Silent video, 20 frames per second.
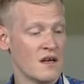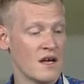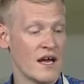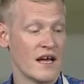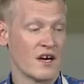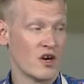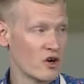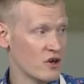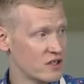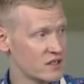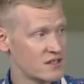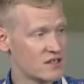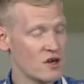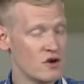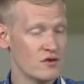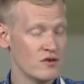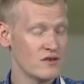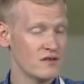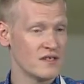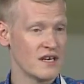and Curtis
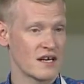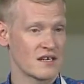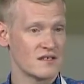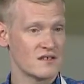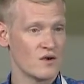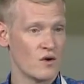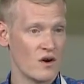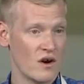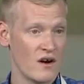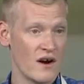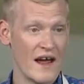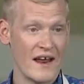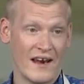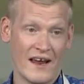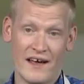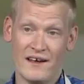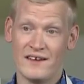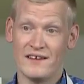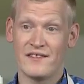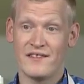Stone, who's next door. And
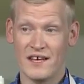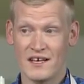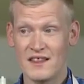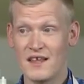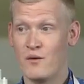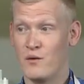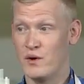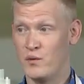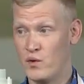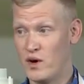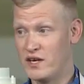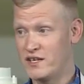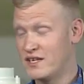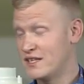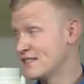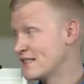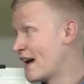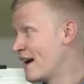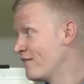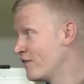I think that we won,
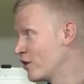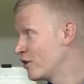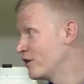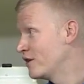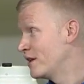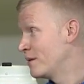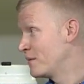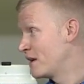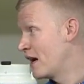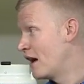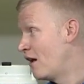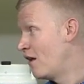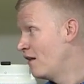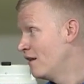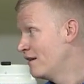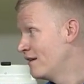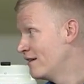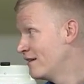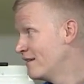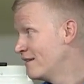because I haven't heard them yell.
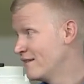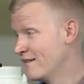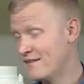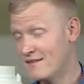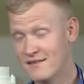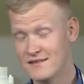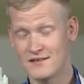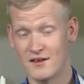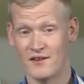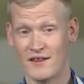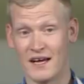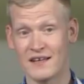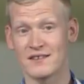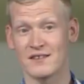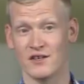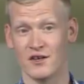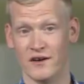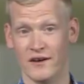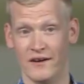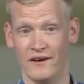So that's
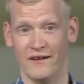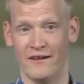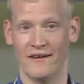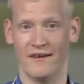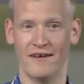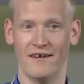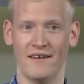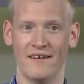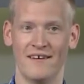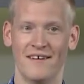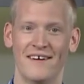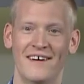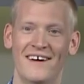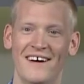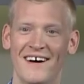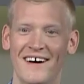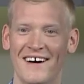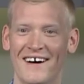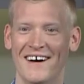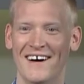
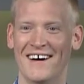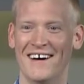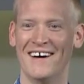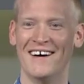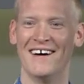good.